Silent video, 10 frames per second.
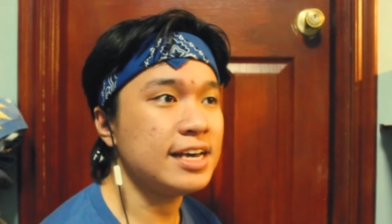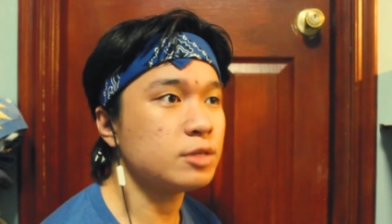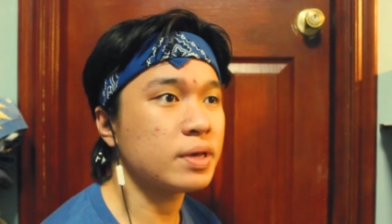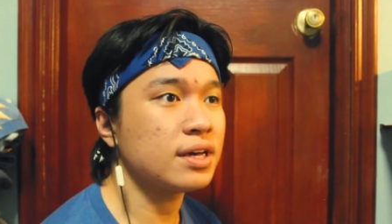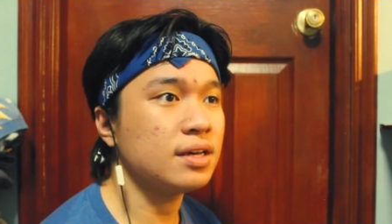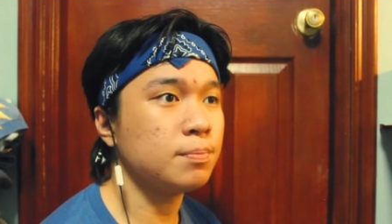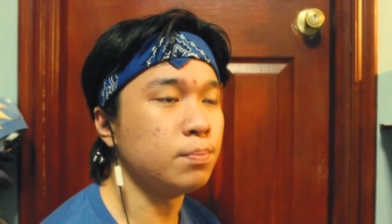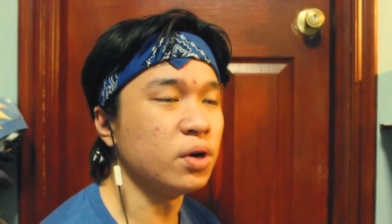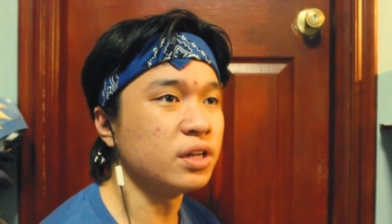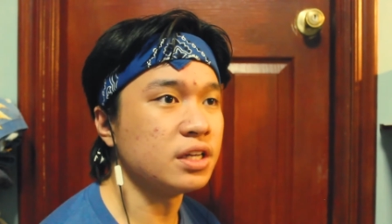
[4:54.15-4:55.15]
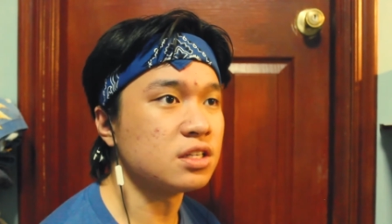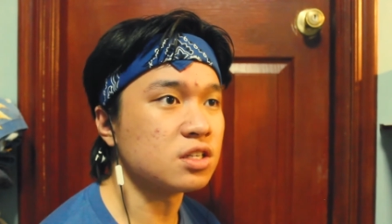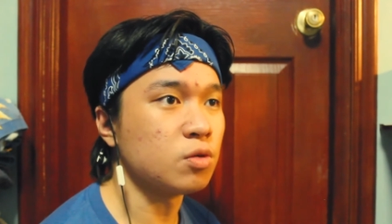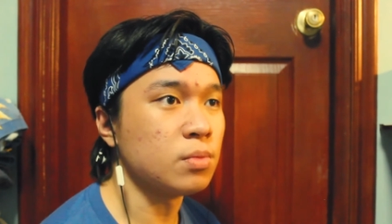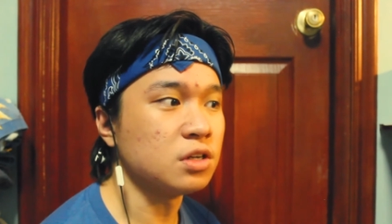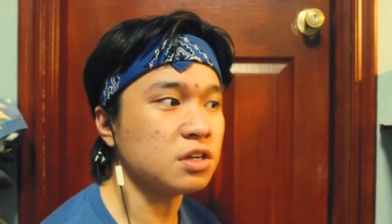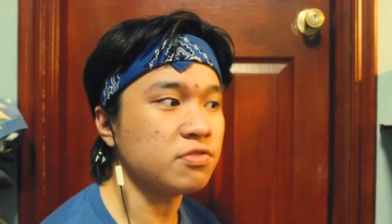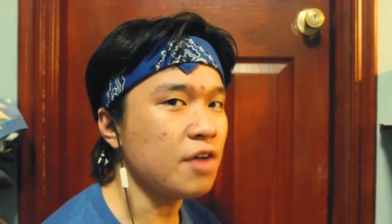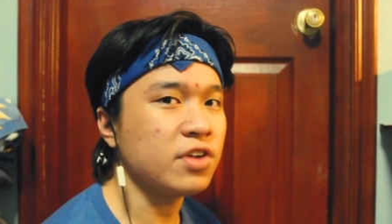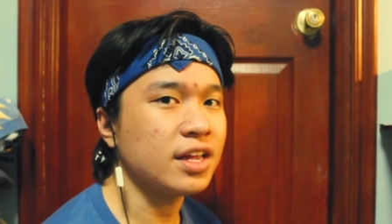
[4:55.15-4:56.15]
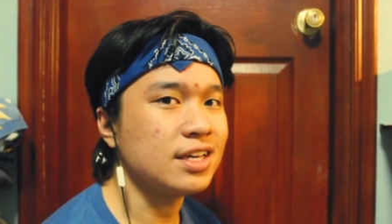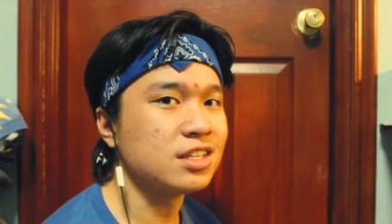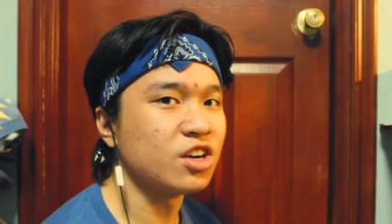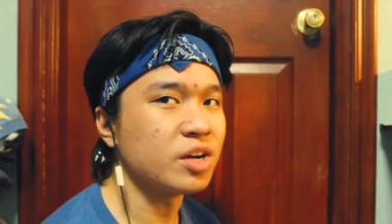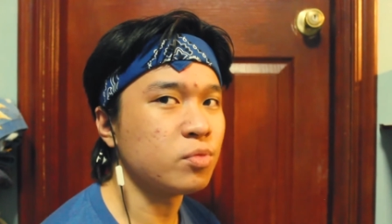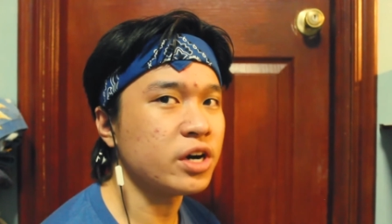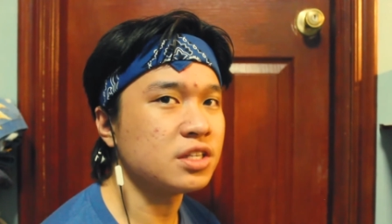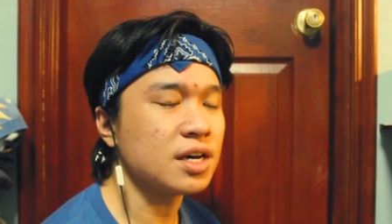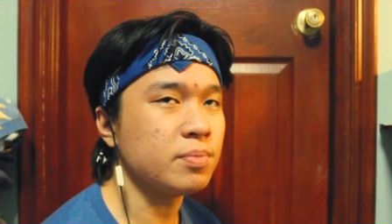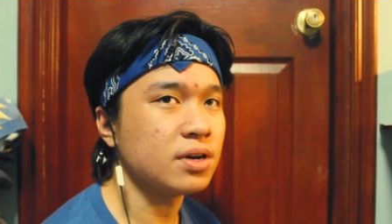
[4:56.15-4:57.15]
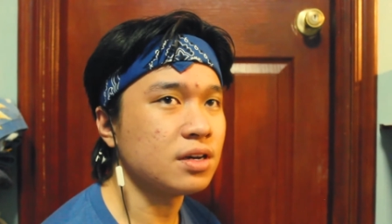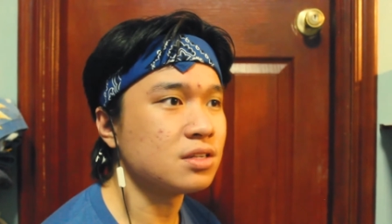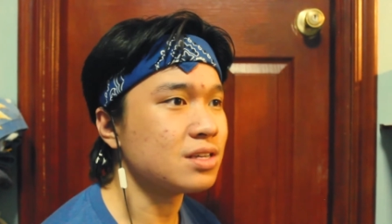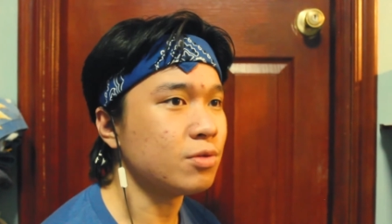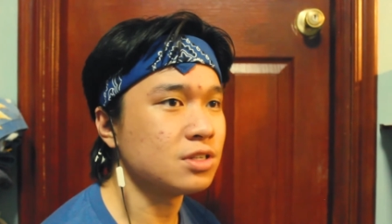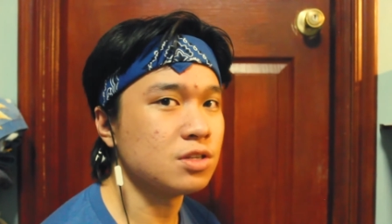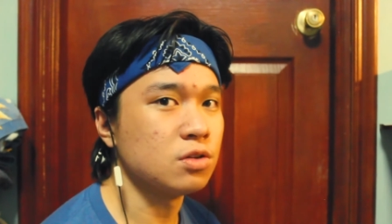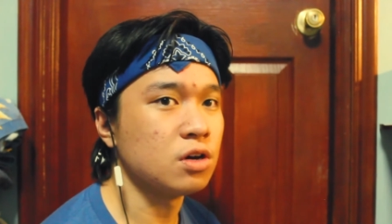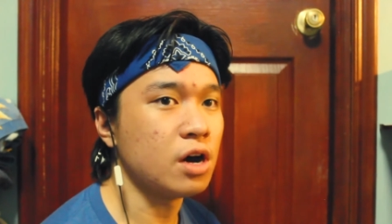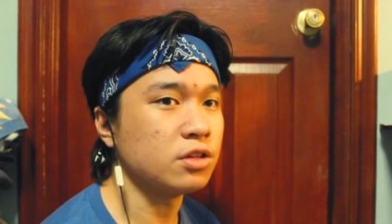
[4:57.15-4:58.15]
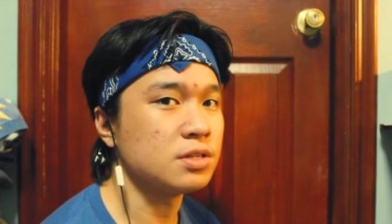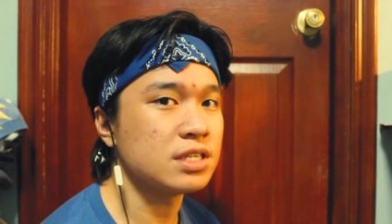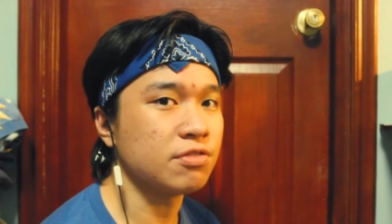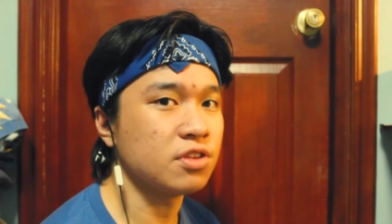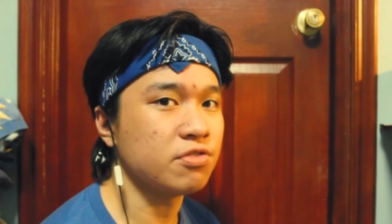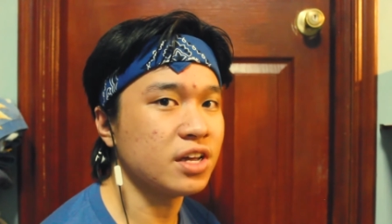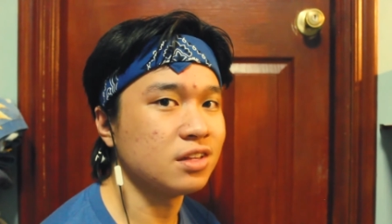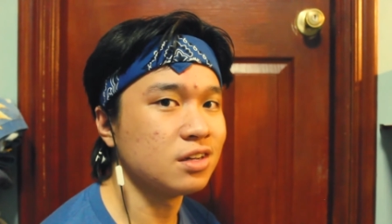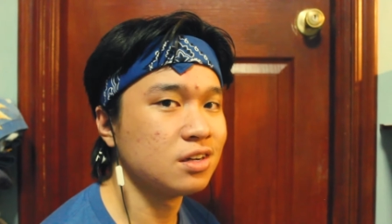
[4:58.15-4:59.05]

He's been bullied so much. I feel like he's learning Muay Thai because he wants to know how to self-defend.